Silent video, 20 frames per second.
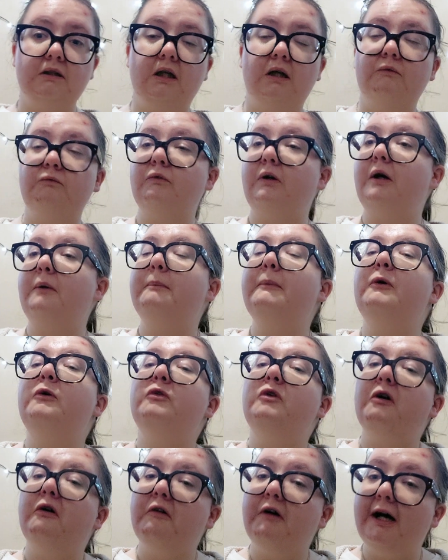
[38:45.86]
well,
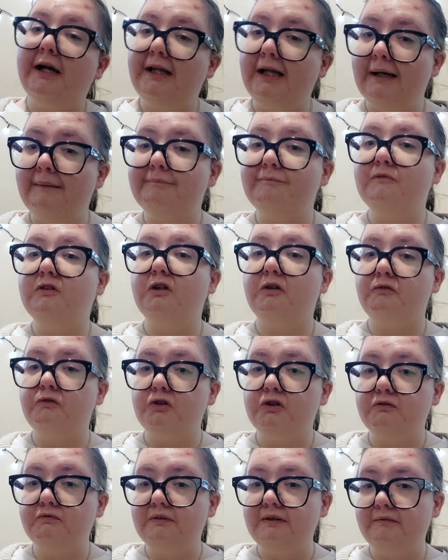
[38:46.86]
although I am going
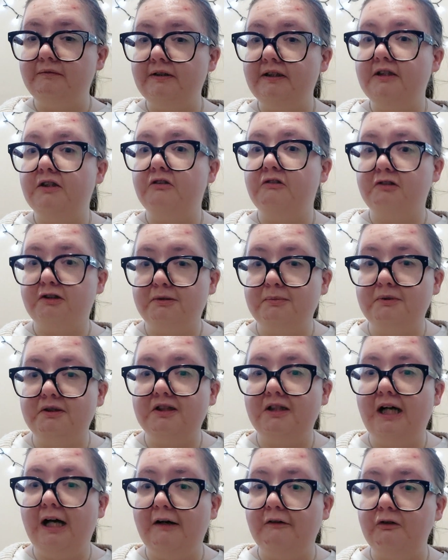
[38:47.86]
to reread A Christmas
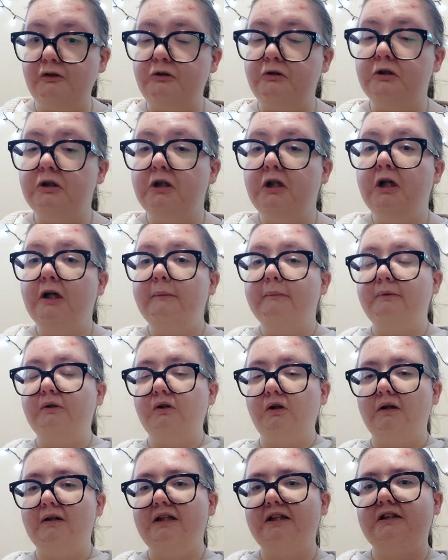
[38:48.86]
Carol, but
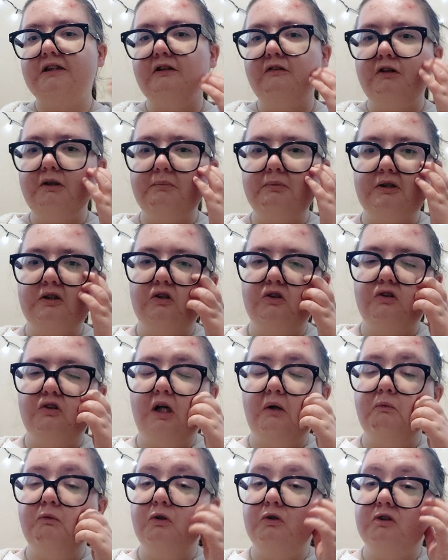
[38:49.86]
not necessarily because
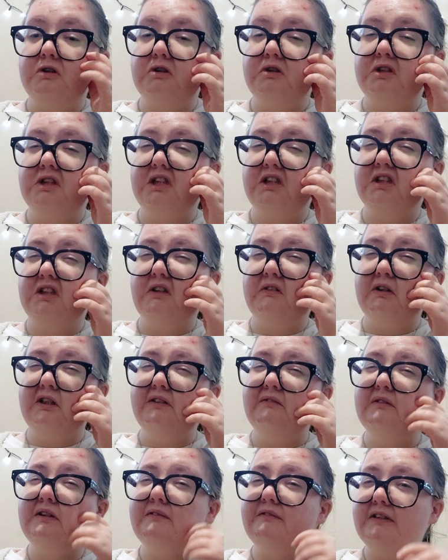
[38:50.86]
I want to necessarily
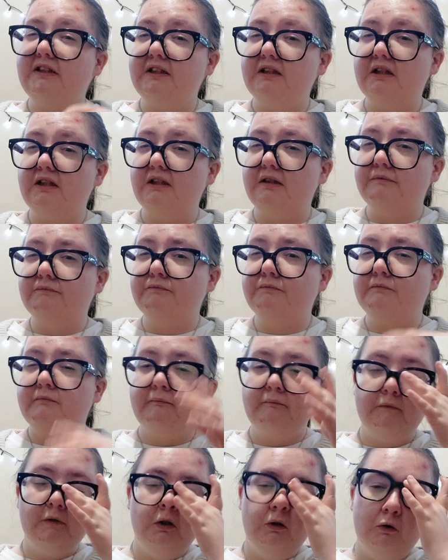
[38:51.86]
reread it,
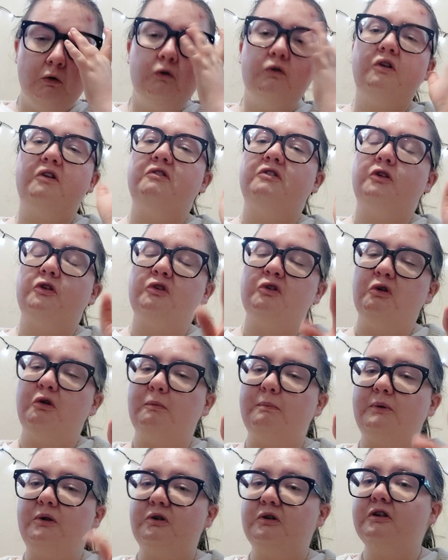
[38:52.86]
although it's a short
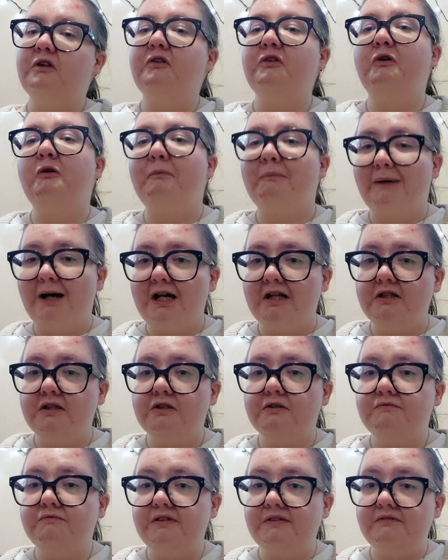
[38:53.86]
book, so I don't mind
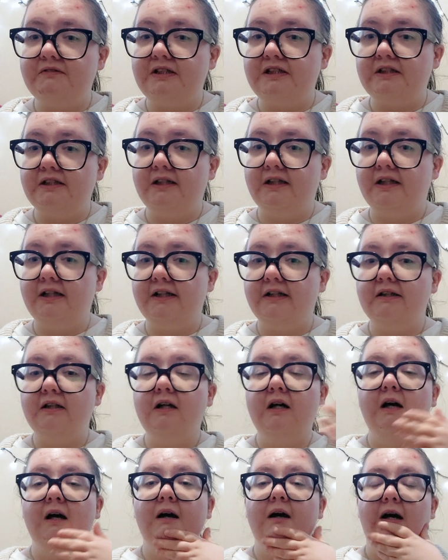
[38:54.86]
rereading it,
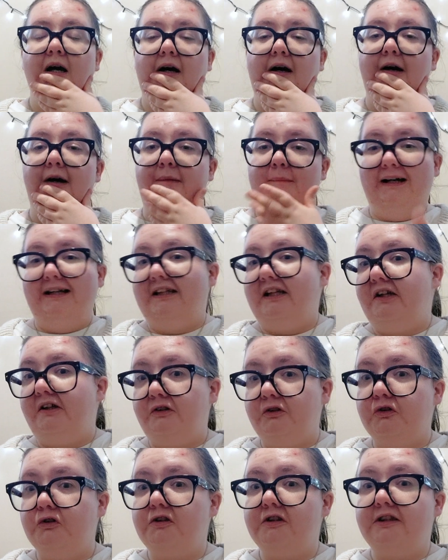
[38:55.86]
and I
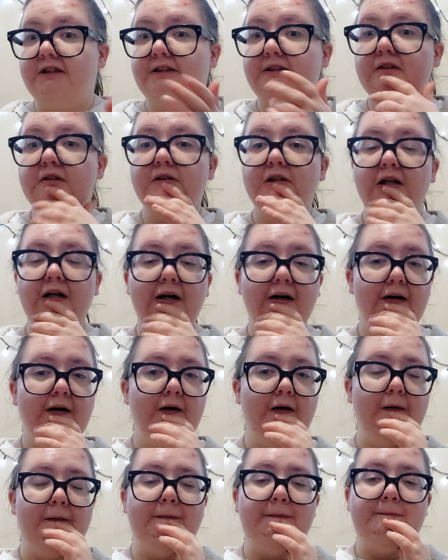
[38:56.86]
enjoyed it.
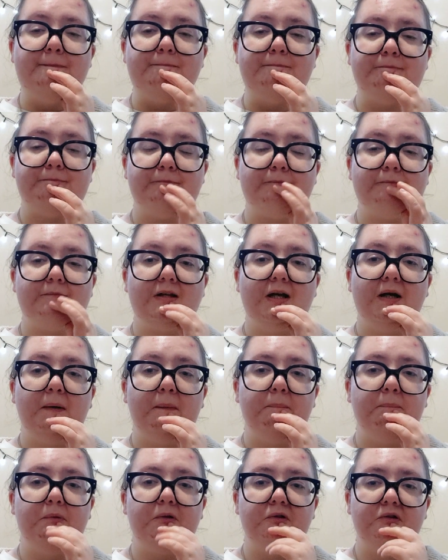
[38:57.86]

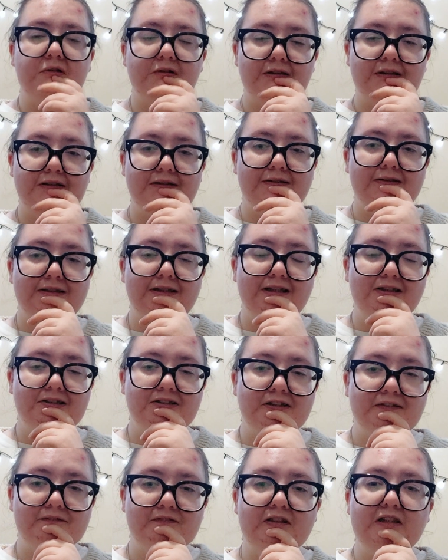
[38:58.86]
But there's
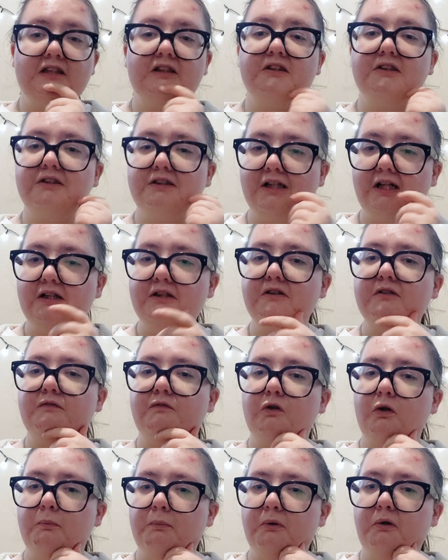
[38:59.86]
definitely a contender
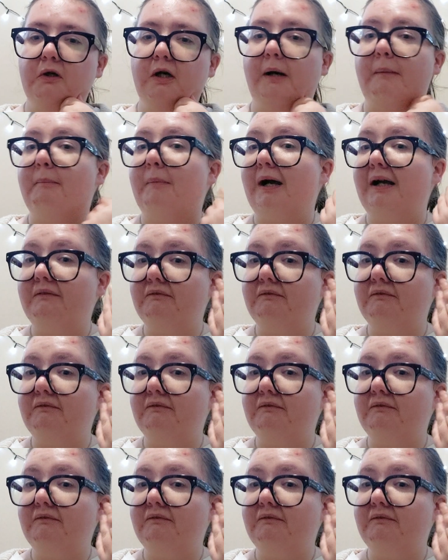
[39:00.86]
for a book I might